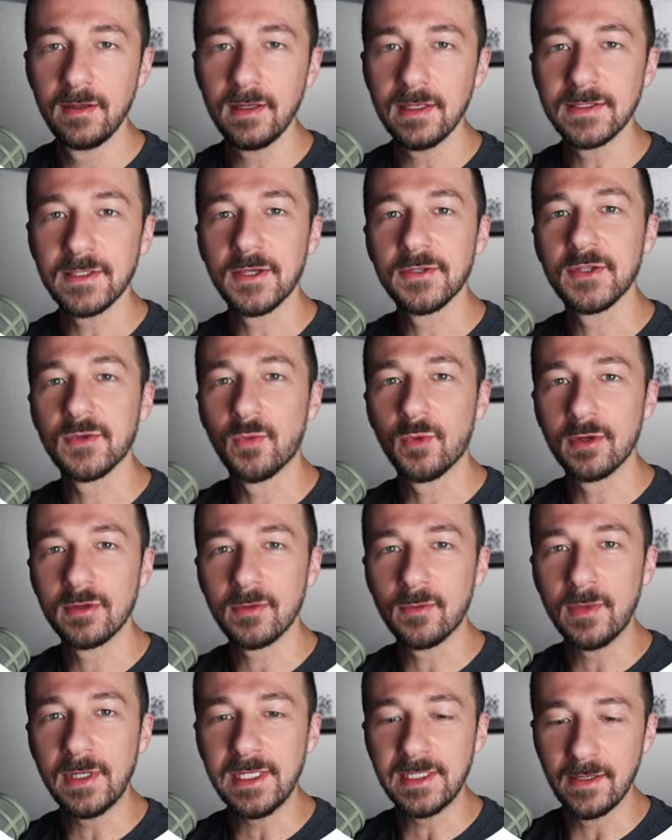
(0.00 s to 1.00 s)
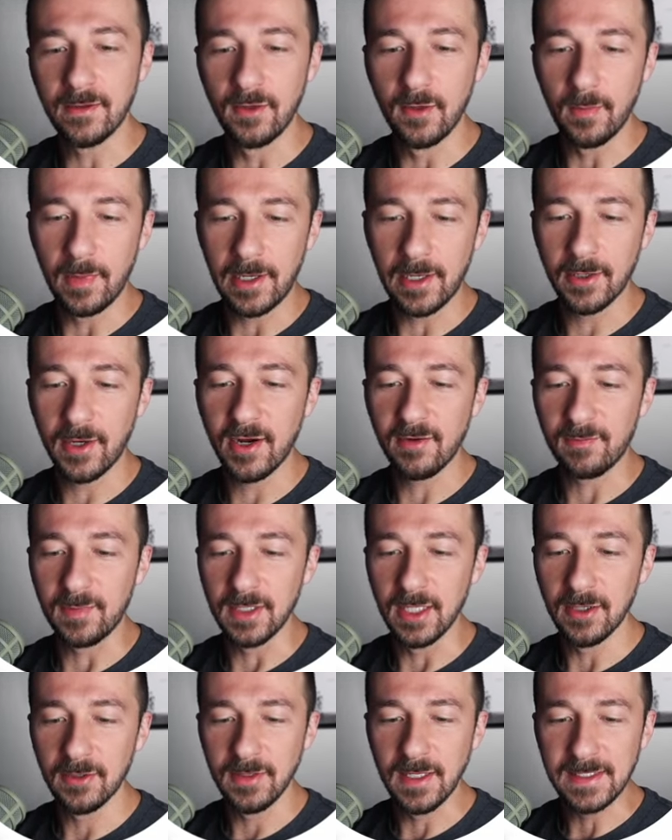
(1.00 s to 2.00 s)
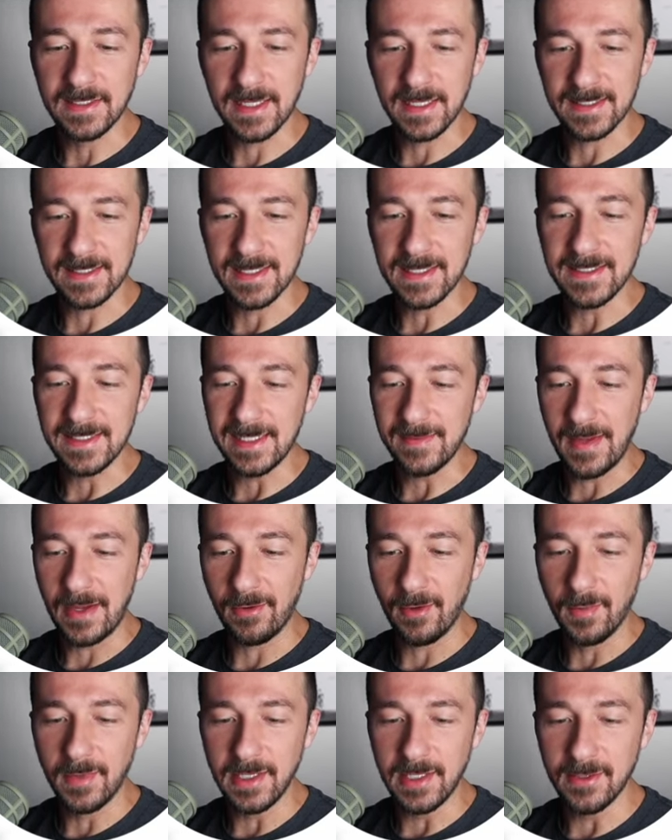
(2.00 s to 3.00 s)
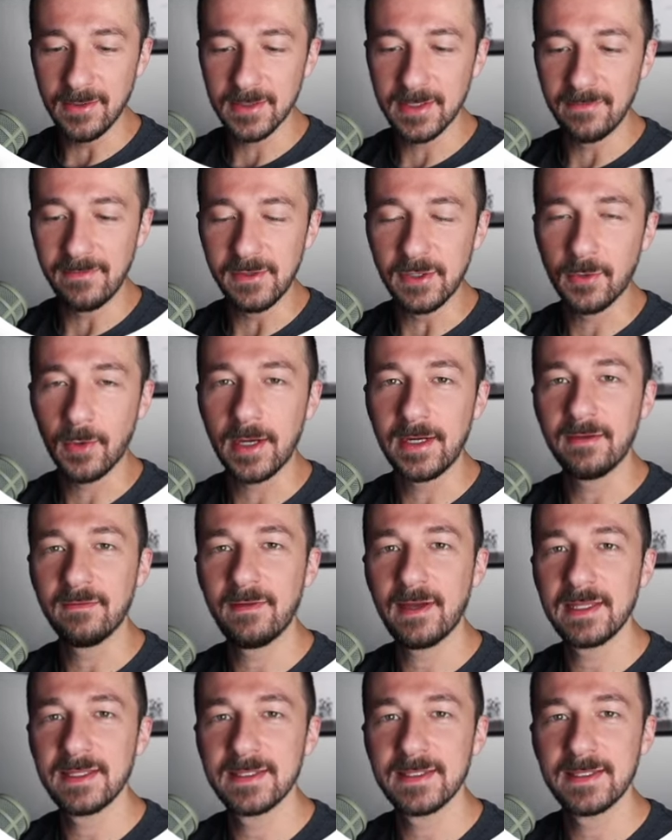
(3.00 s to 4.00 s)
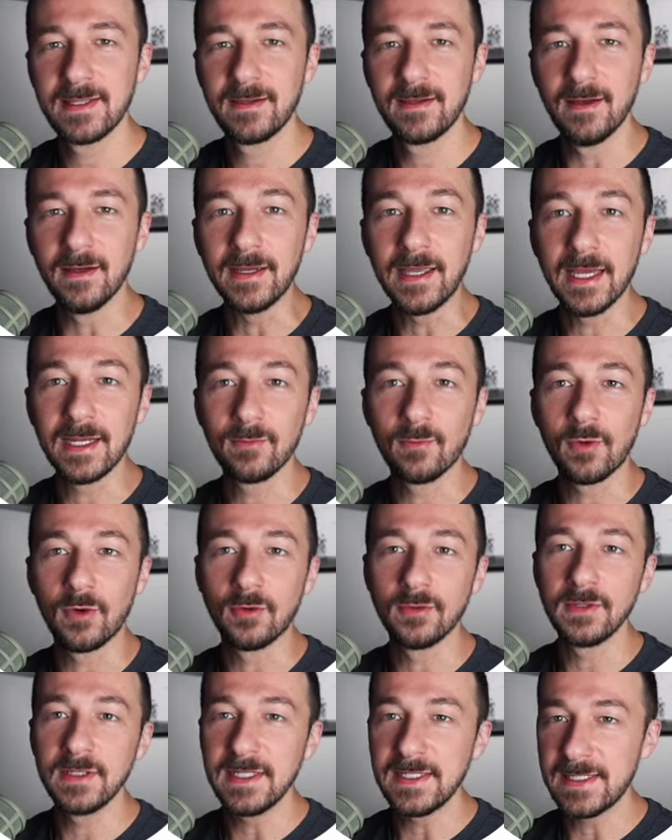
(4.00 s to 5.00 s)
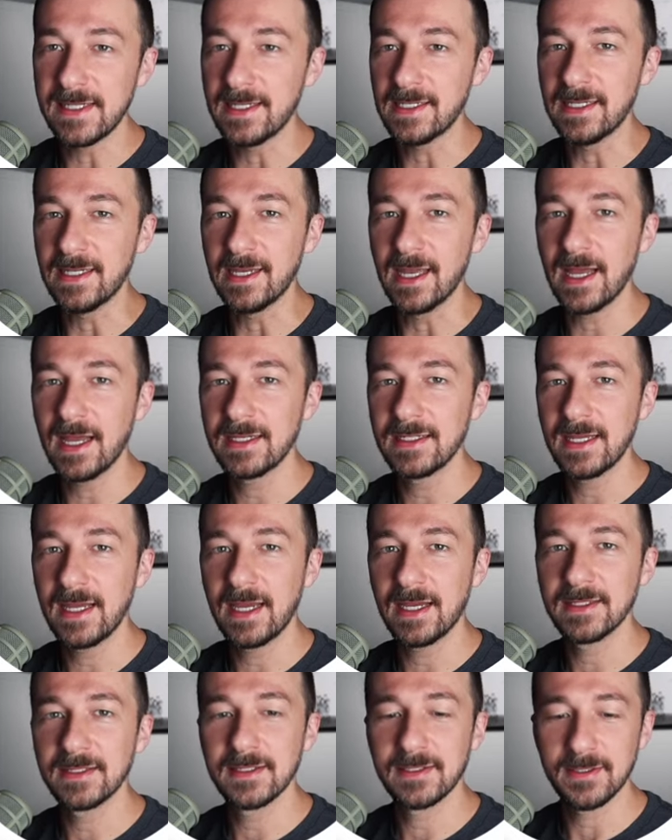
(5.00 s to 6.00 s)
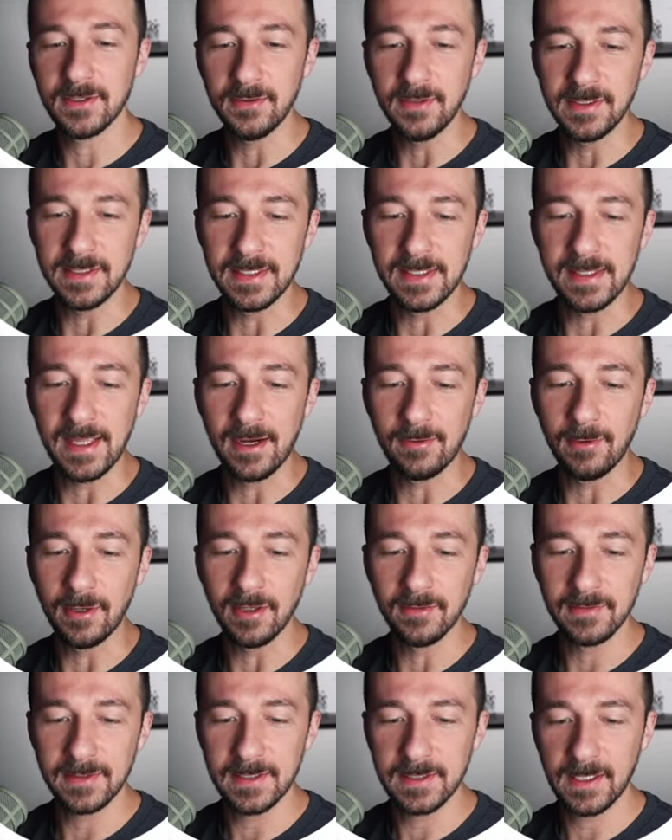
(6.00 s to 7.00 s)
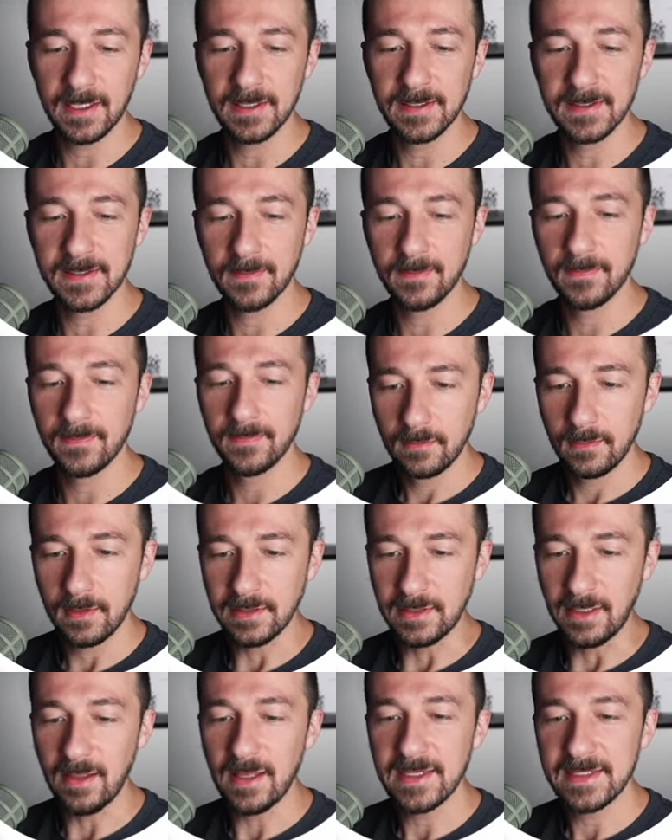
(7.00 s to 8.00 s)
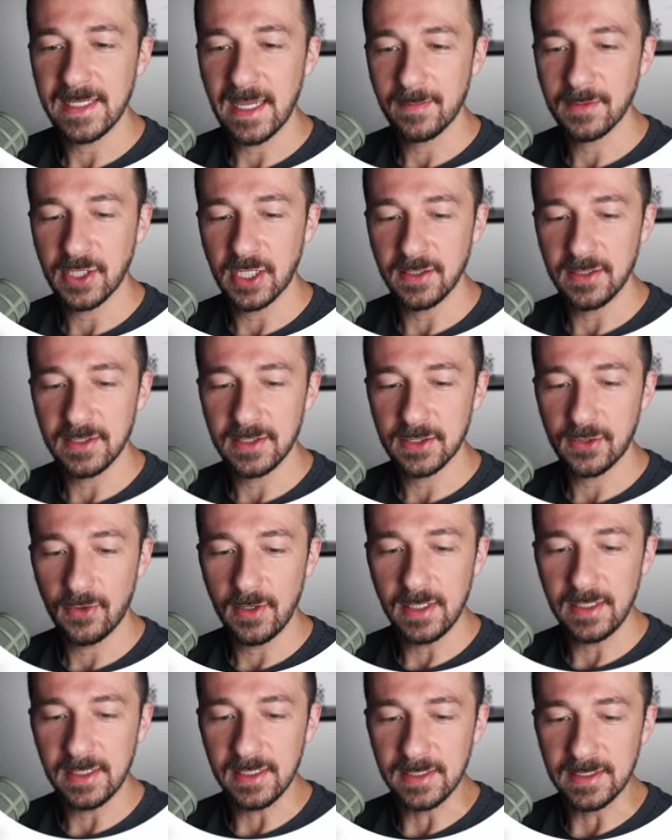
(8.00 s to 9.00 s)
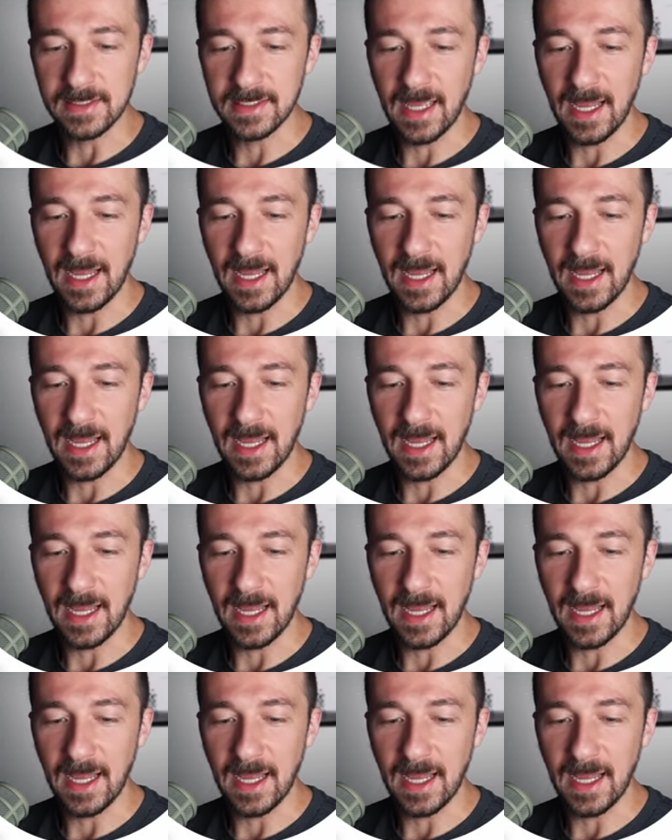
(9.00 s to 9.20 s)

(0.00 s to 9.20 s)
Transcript: It's also worth reading the little paragraph below that says this email will be used if you create events. Again, we're only syncing contacts, so this is not relevant to us. And the last option on this screen is